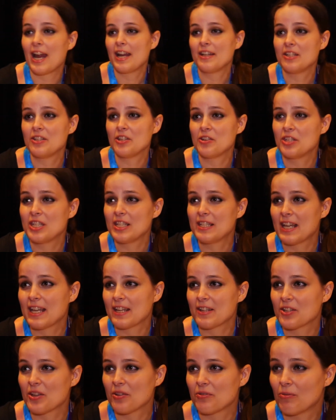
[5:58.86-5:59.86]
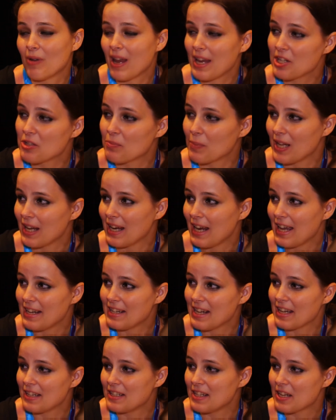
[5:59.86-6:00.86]
any new details on ranked play?
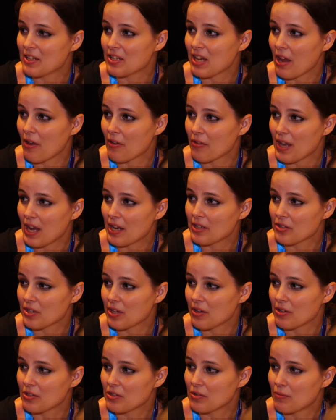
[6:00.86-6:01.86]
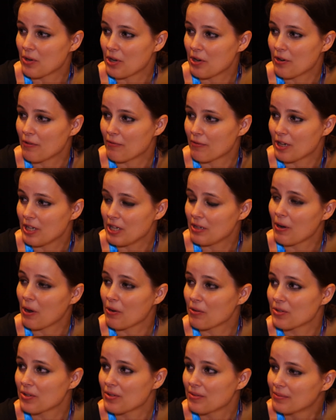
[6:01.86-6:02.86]
Any ideas how that is going to work for
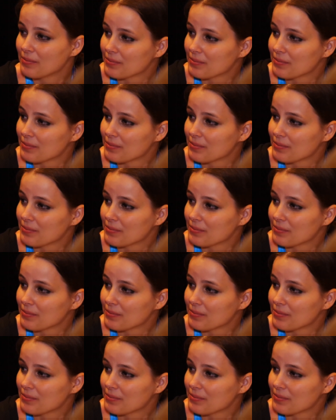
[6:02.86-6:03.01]
Heroes?